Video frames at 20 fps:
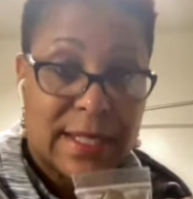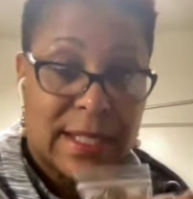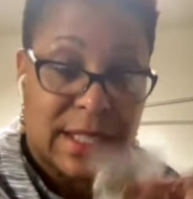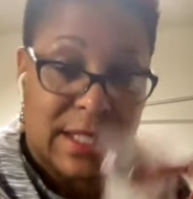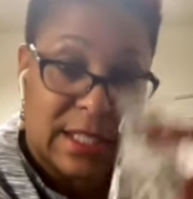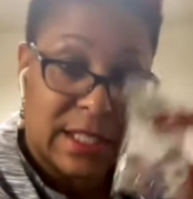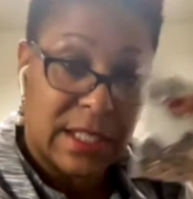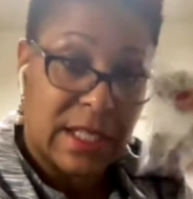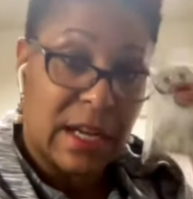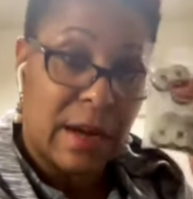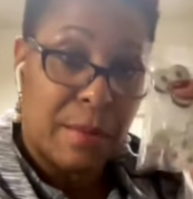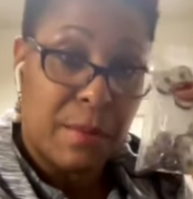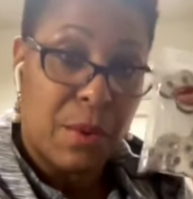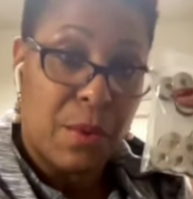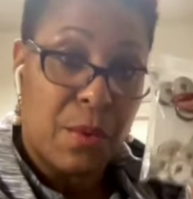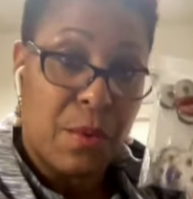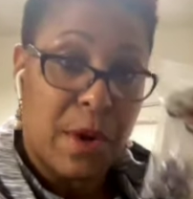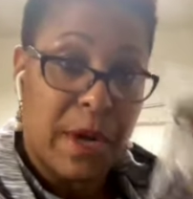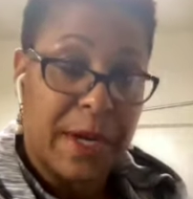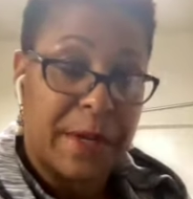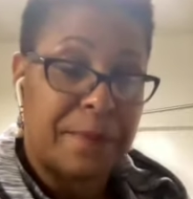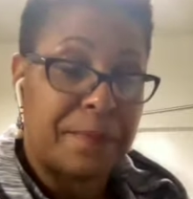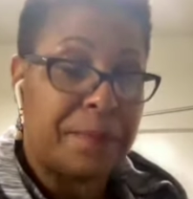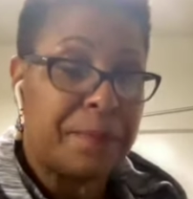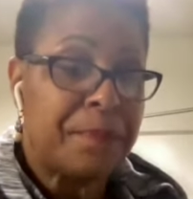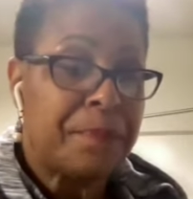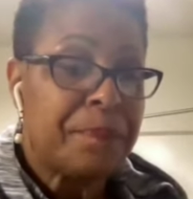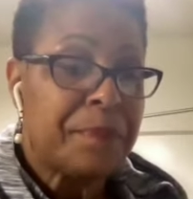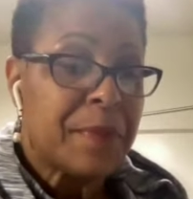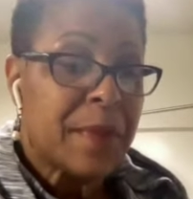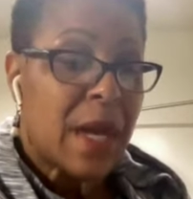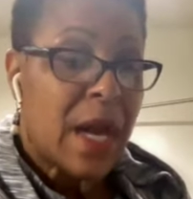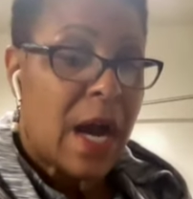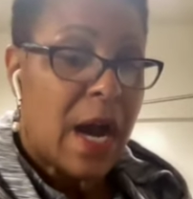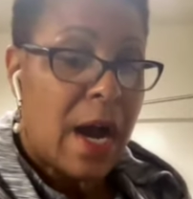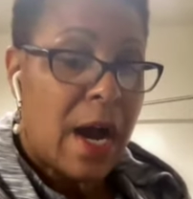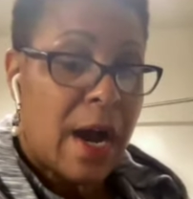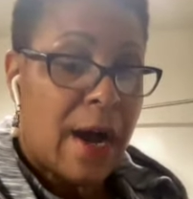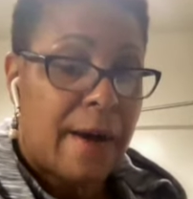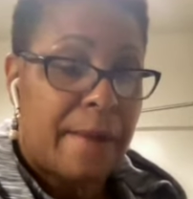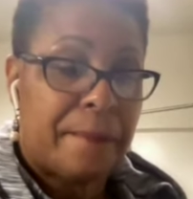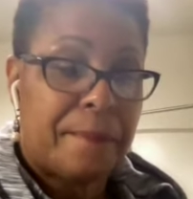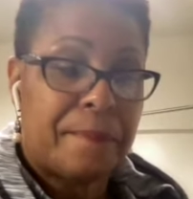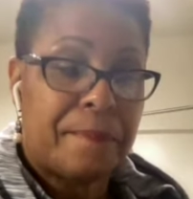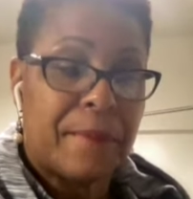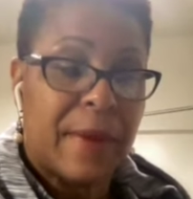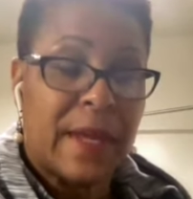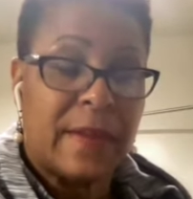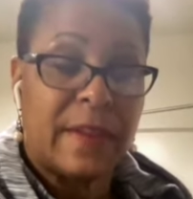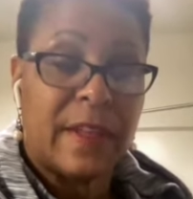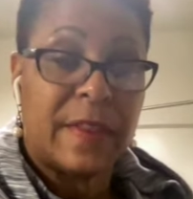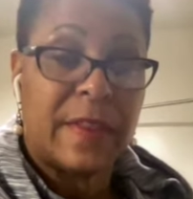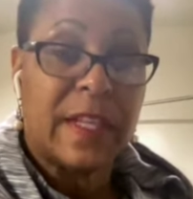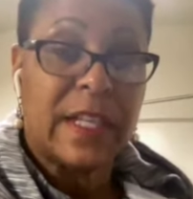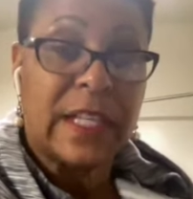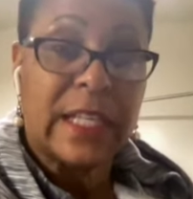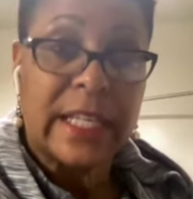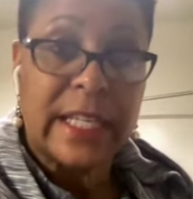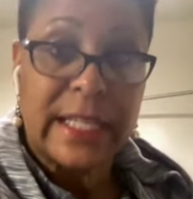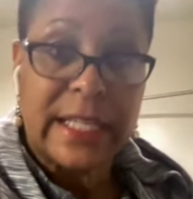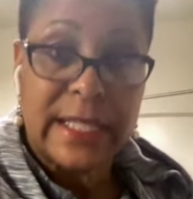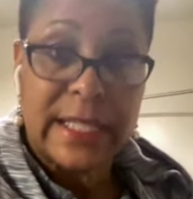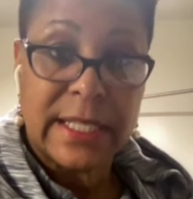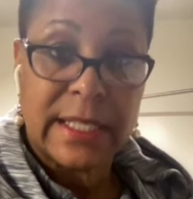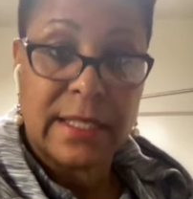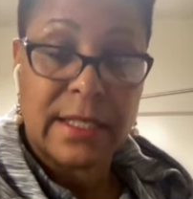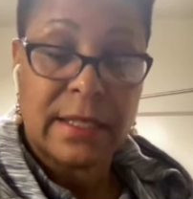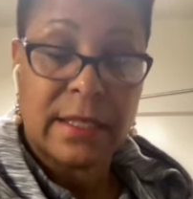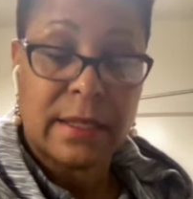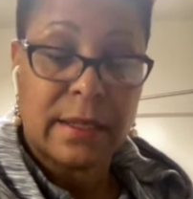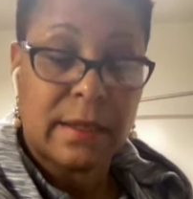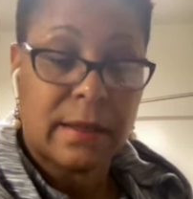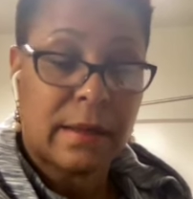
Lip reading: This is number one. And then the least,